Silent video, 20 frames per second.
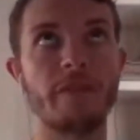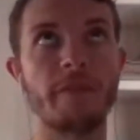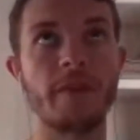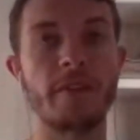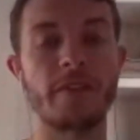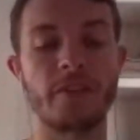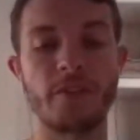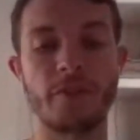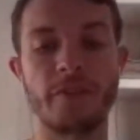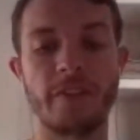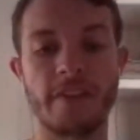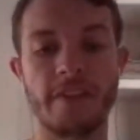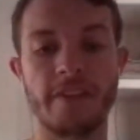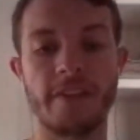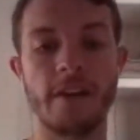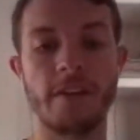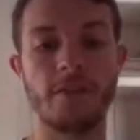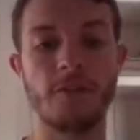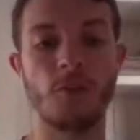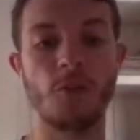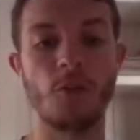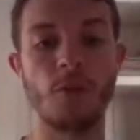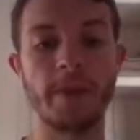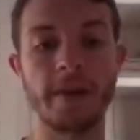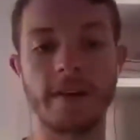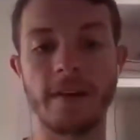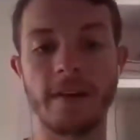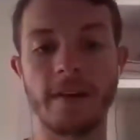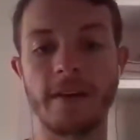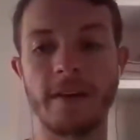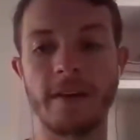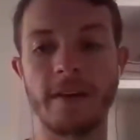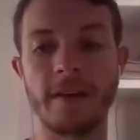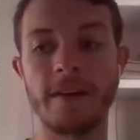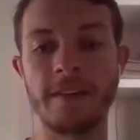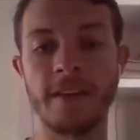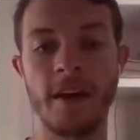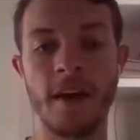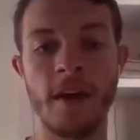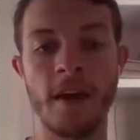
have been so successful, because